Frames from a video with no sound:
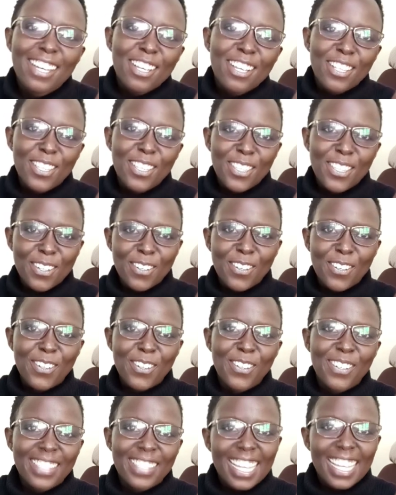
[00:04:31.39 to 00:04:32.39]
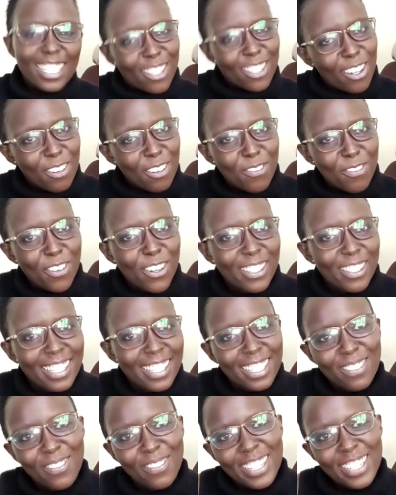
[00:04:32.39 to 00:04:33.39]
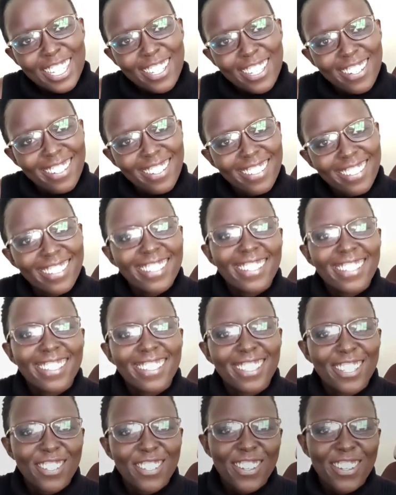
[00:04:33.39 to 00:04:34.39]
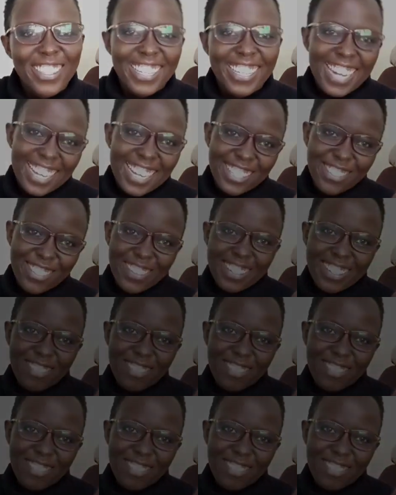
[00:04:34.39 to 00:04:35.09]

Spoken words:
So that's all for this video. See you on the next one.